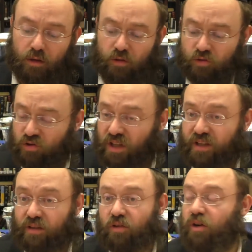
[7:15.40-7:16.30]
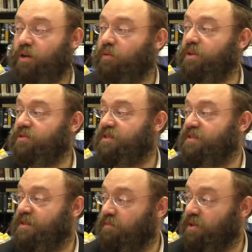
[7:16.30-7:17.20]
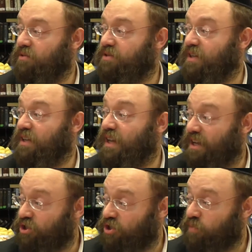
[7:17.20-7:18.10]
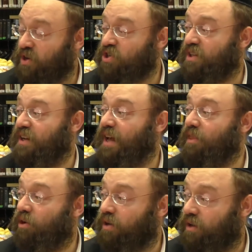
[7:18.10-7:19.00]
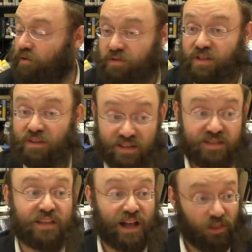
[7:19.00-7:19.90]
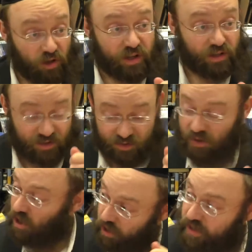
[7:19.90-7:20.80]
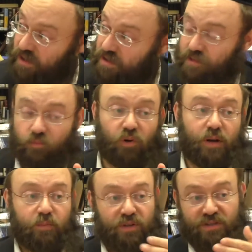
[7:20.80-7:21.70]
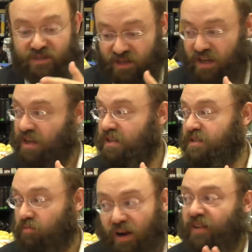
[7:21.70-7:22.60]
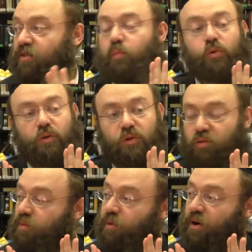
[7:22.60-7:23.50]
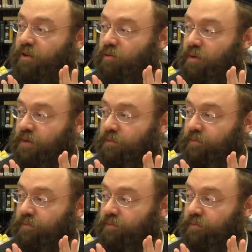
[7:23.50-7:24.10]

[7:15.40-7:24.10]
Usually in the Torah, when there's a simon, there's a connection, especially in halacha. You say, this, the halacha, there's a machloikis. One opinion says that right after Purim you do the paraduma.